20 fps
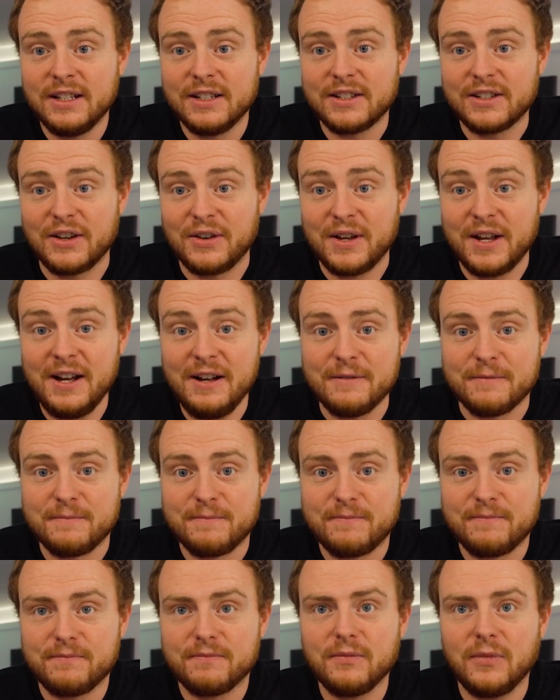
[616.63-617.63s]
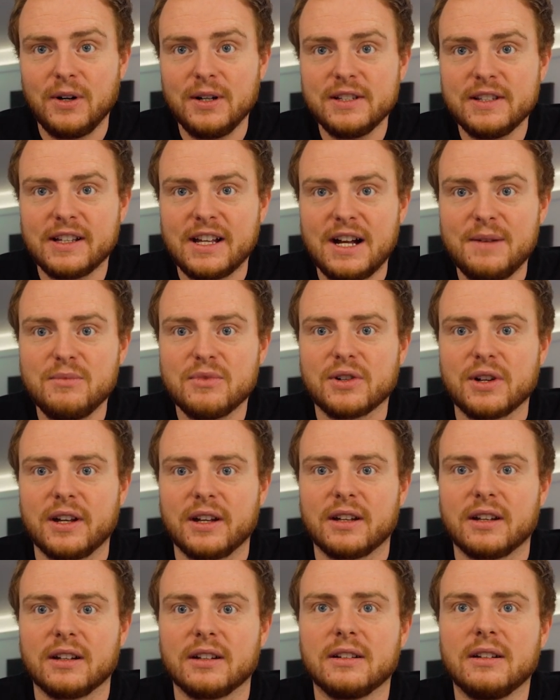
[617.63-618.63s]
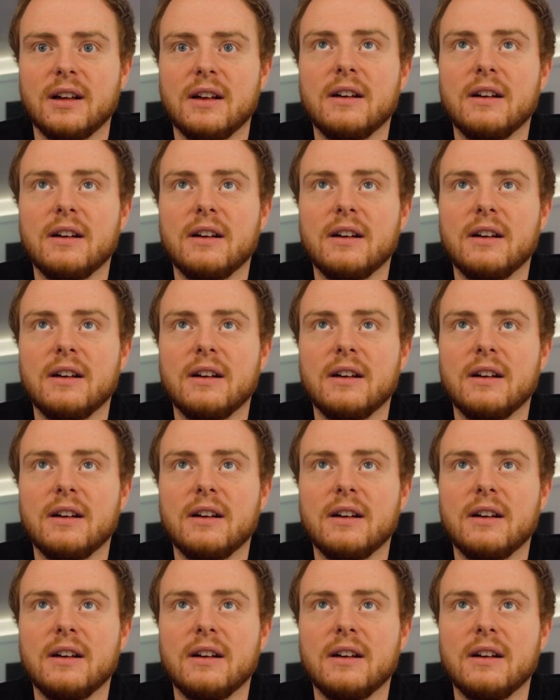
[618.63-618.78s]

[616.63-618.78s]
So yeah, why is the camera shaking?